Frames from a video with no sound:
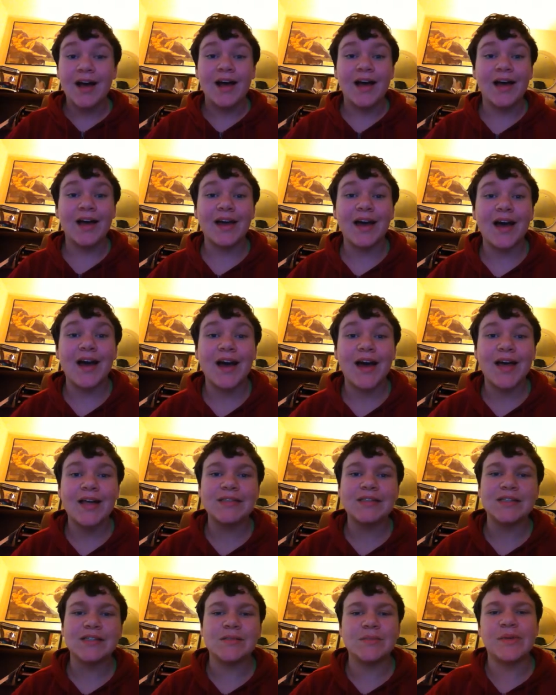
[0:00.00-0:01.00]
Hi
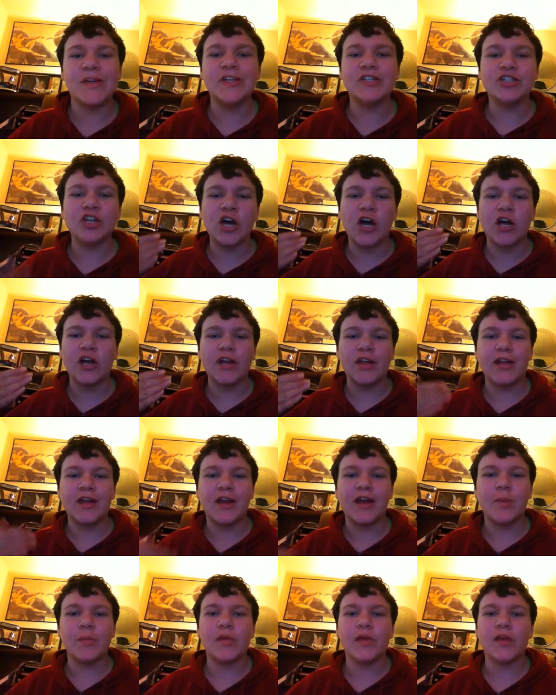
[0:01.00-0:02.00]
guys, it's me, Johnny,
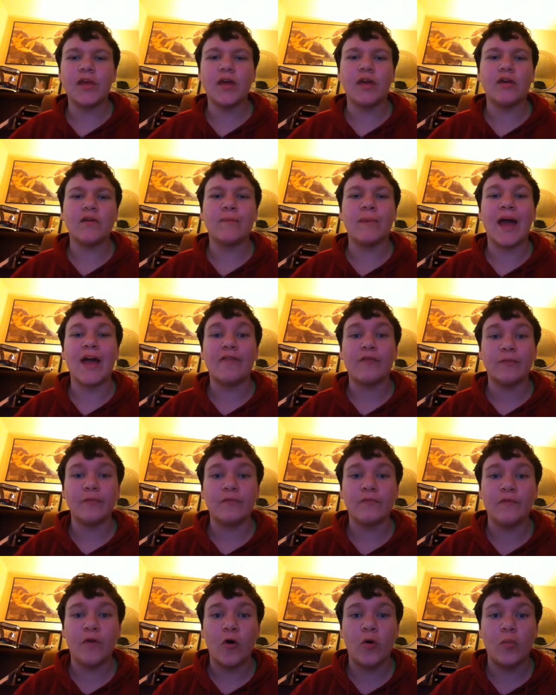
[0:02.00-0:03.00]
and I'm here back
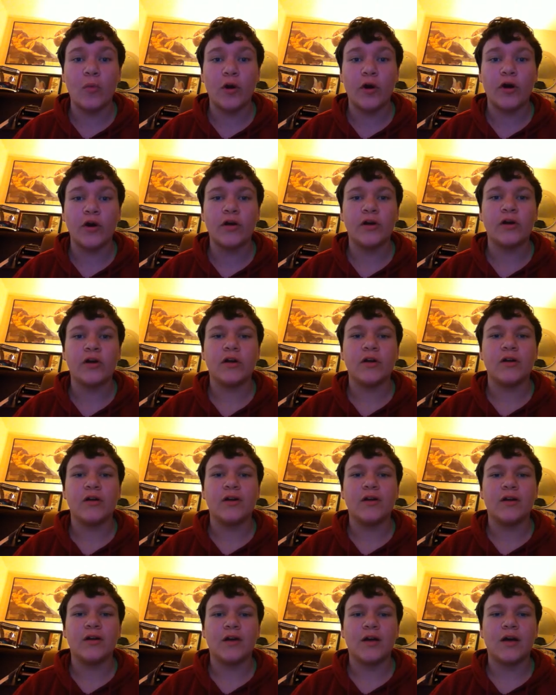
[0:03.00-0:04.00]
from Fulmer,
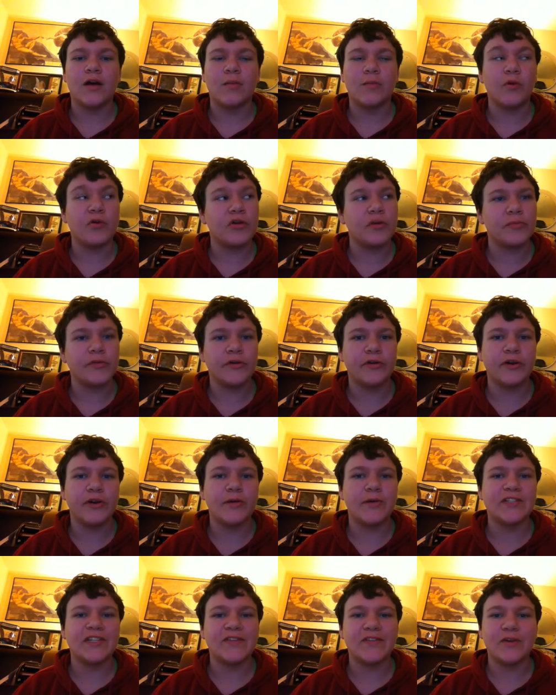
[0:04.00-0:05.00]
um, or
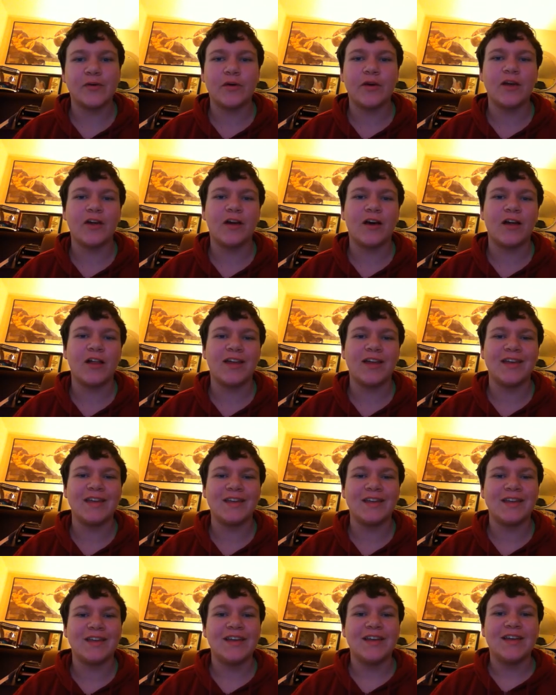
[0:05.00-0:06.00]
community, whichever you want to call it.